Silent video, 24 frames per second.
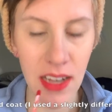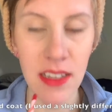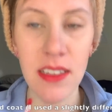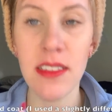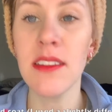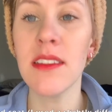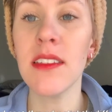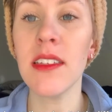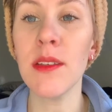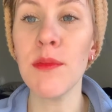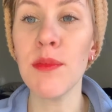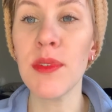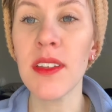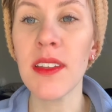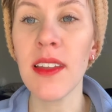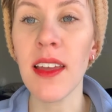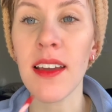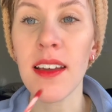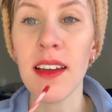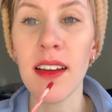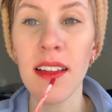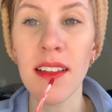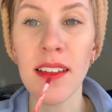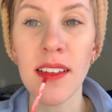deepen that
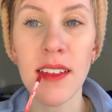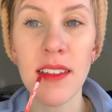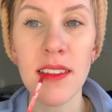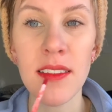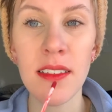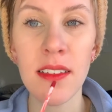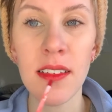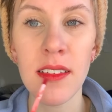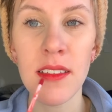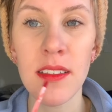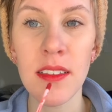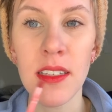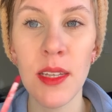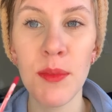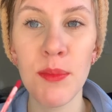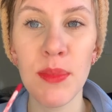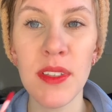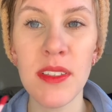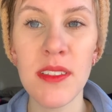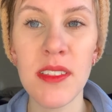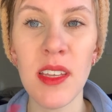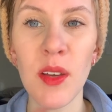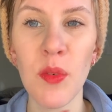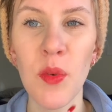color. See how it
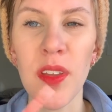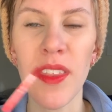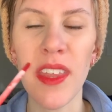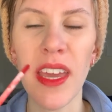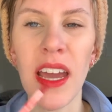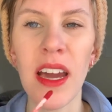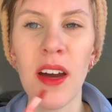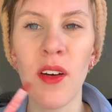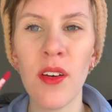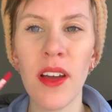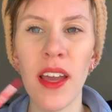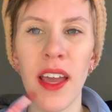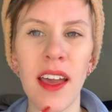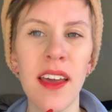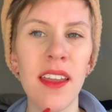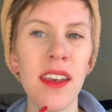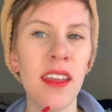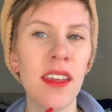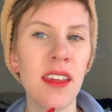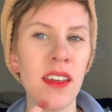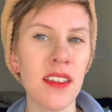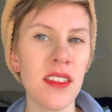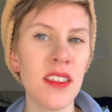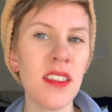deepens it without
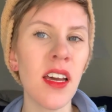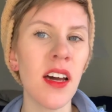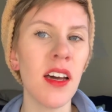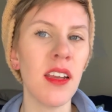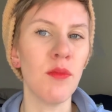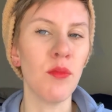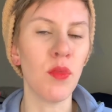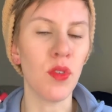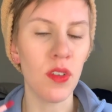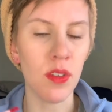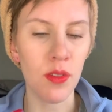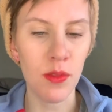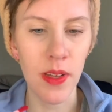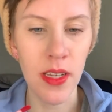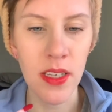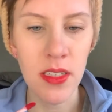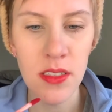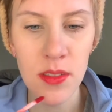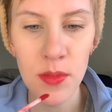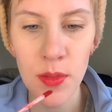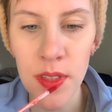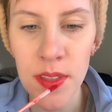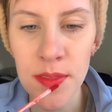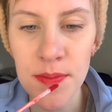adding a ton more red
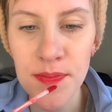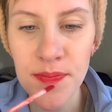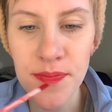to it.